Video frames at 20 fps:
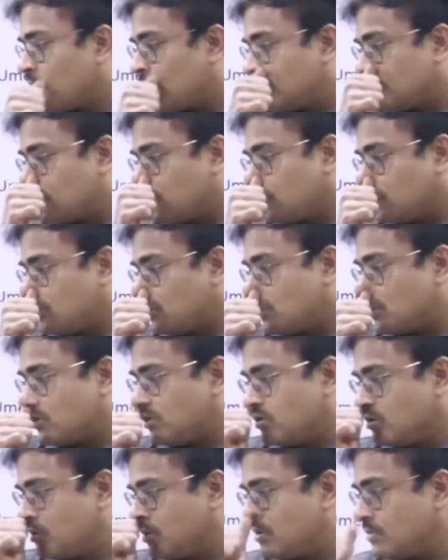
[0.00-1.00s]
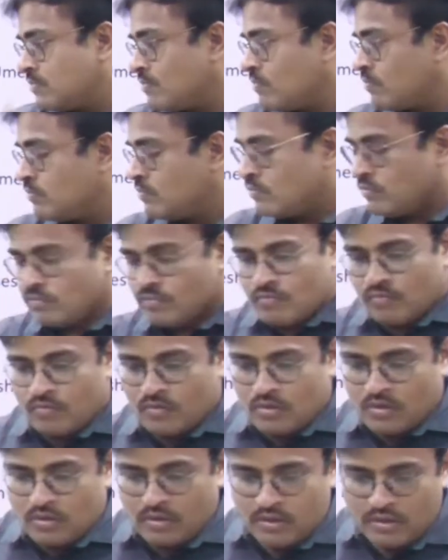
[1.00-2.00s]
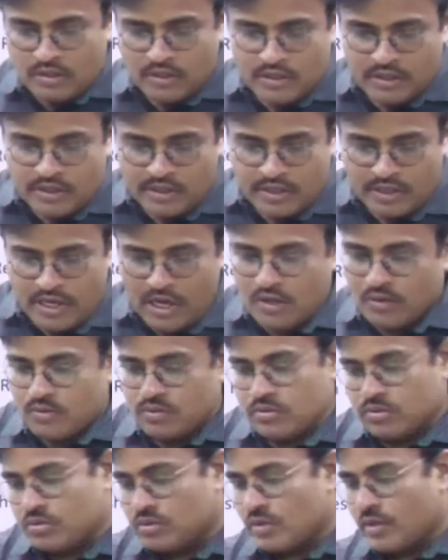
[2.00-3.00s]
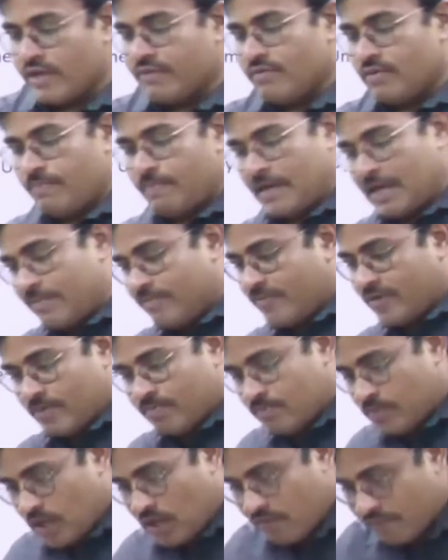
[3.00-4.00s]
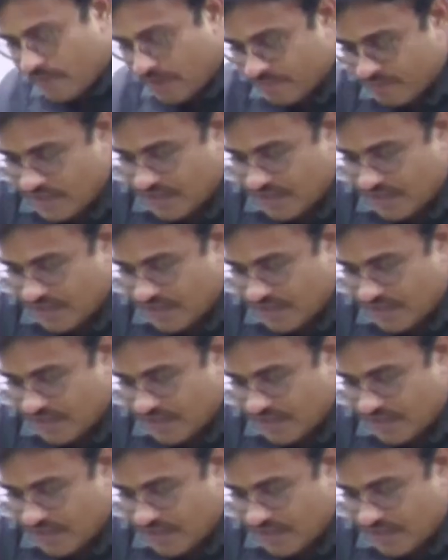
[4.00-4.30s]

So now, okay, we'll pick up from where we